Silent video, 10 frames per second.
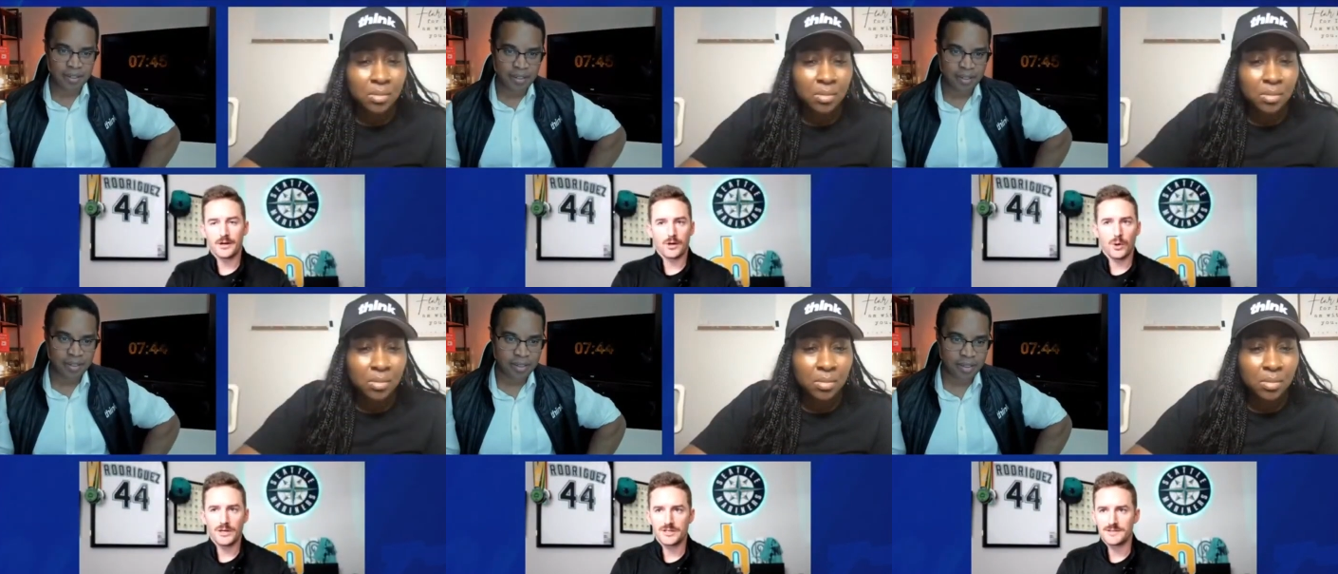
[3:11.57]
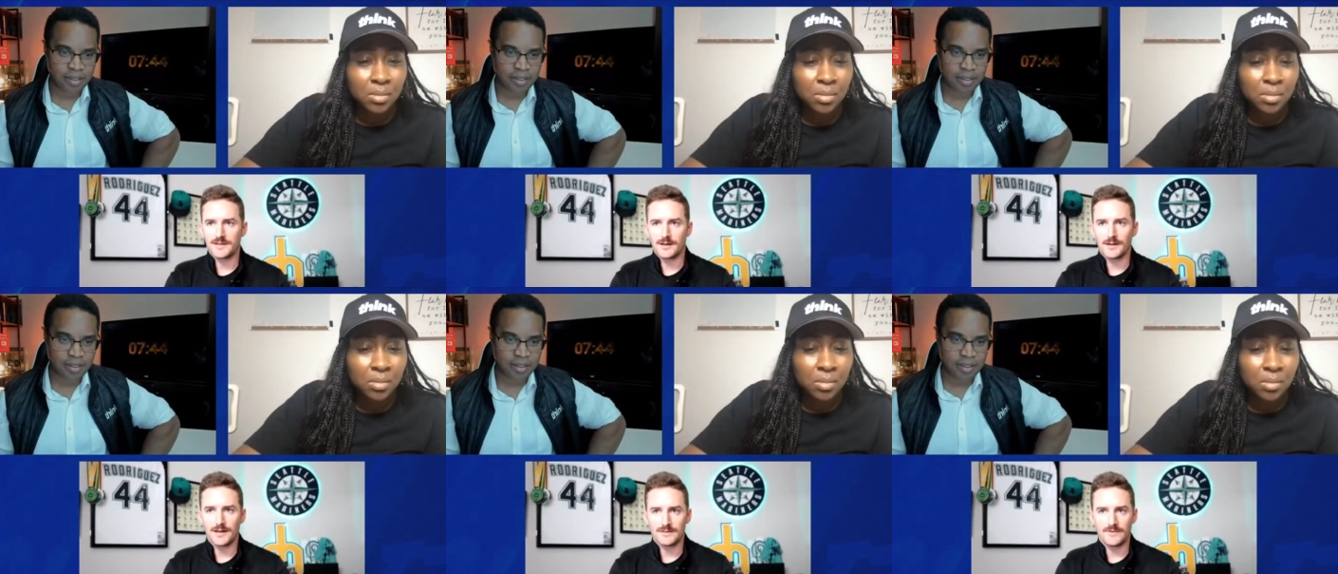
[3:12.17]
Speaker 1: questions that clients have
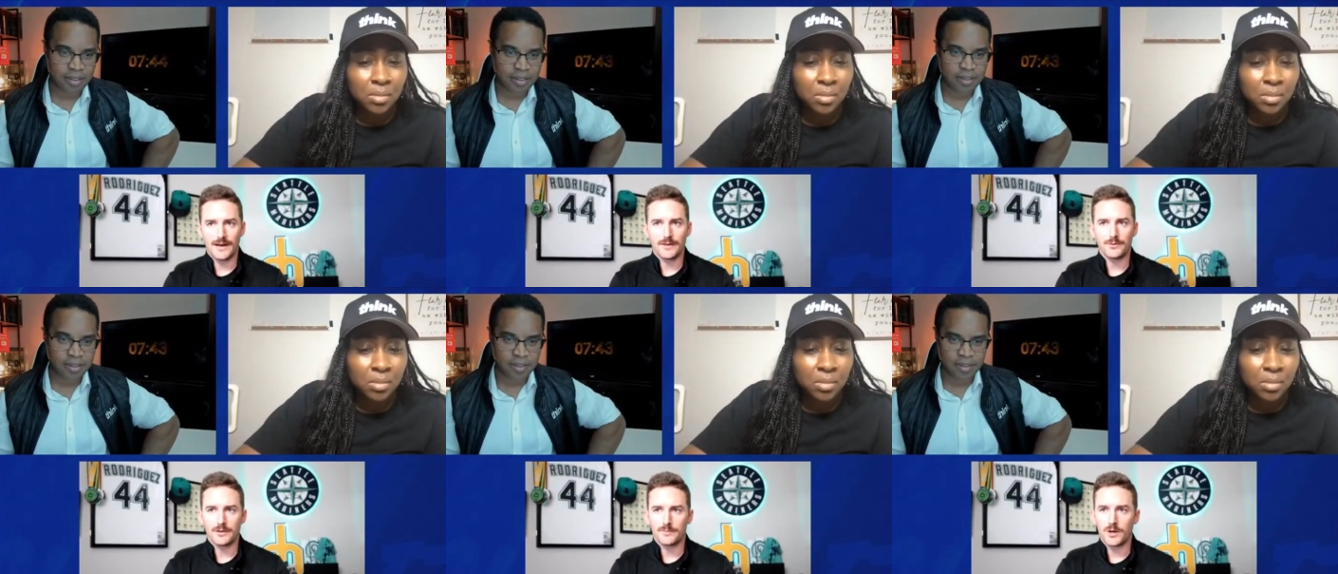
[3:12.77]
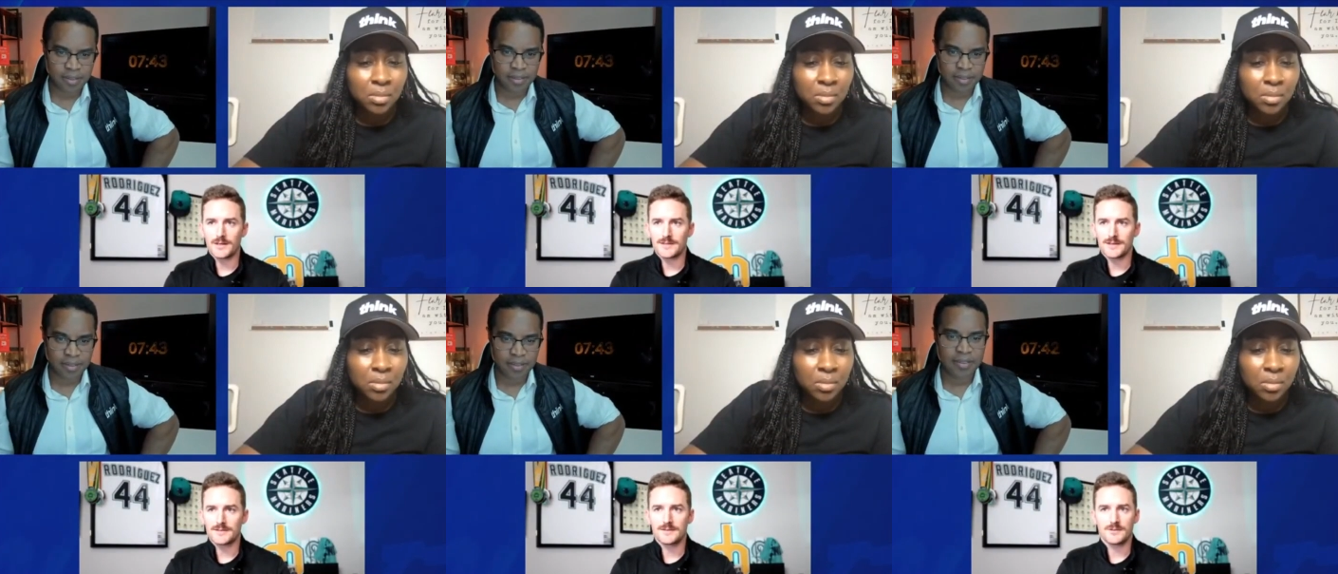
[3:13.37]
had throughout the process.
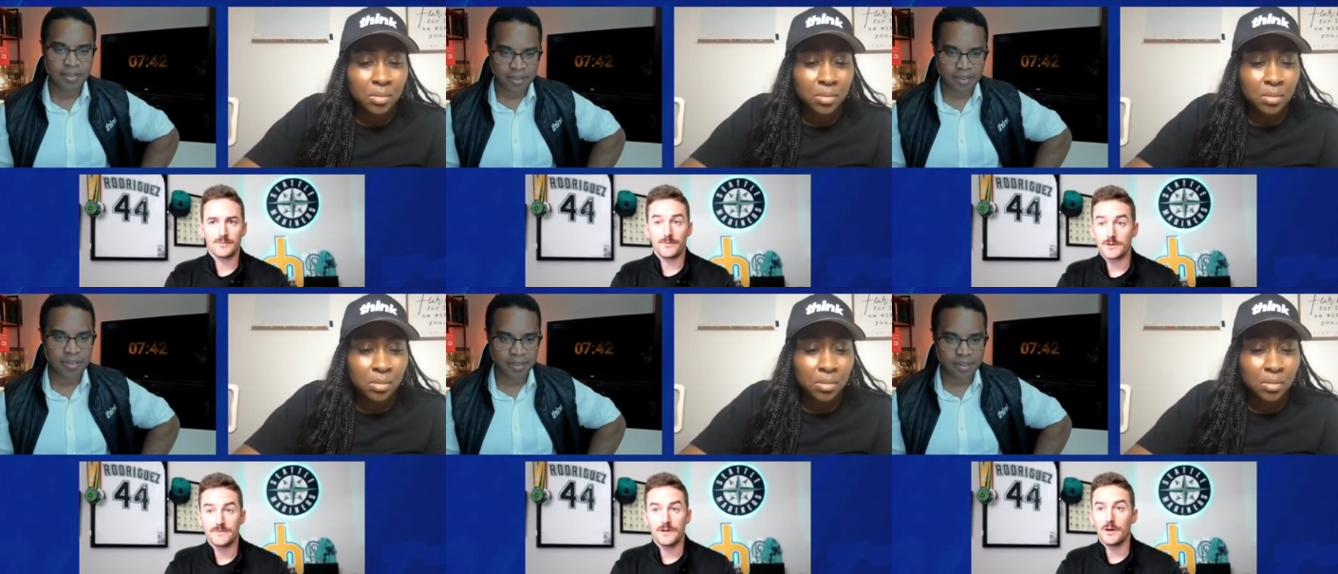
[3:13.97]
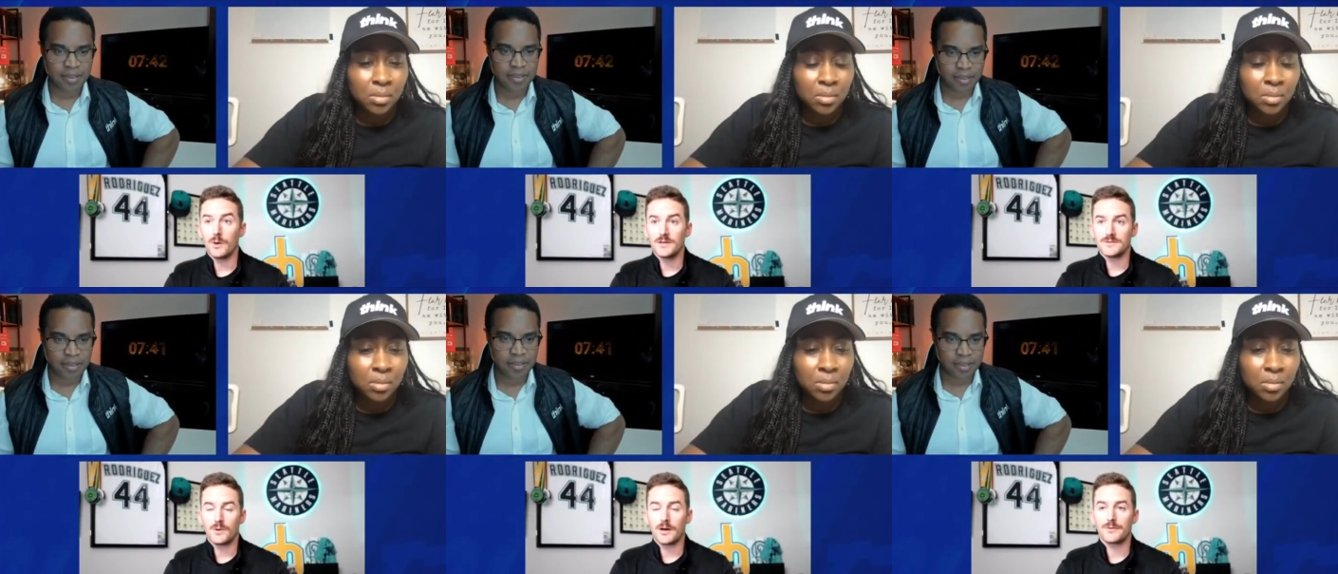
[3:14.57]
So my first video was walking
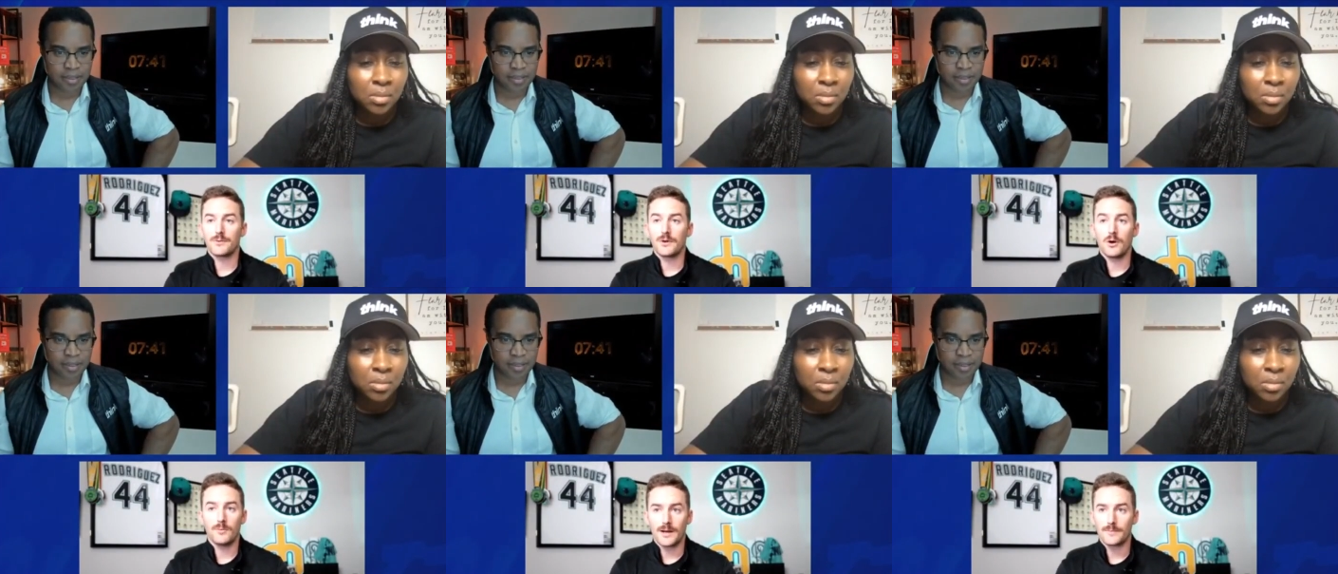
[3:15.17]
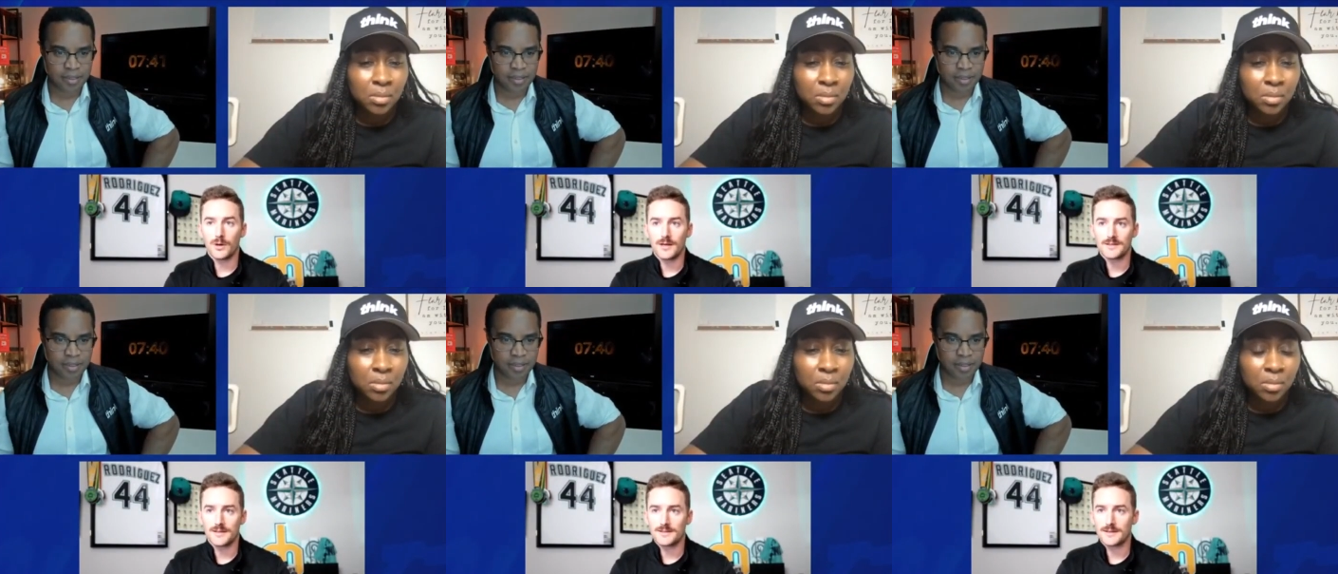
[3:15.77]
through the home buying process,
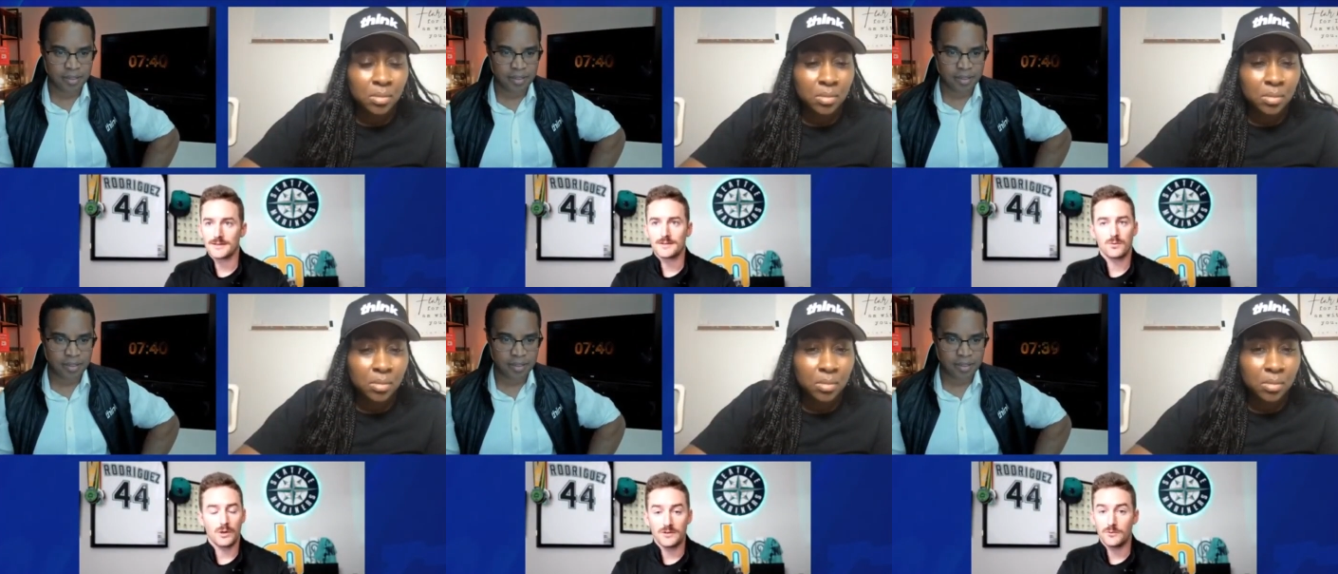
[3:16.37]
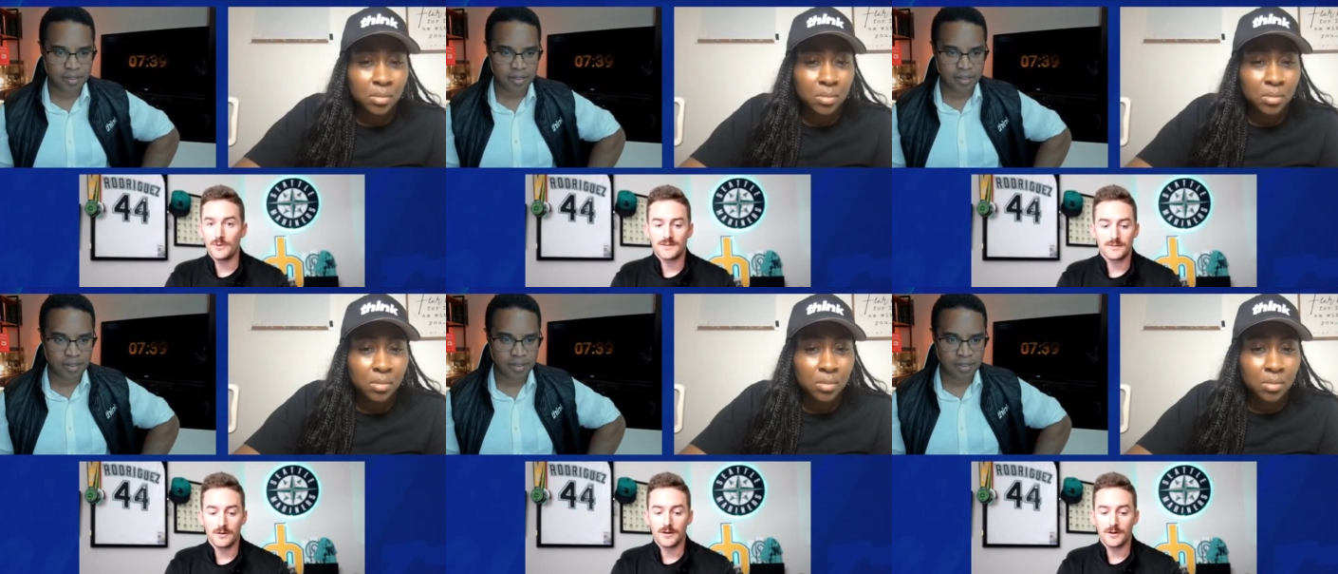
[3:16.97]
like 22 minutes long.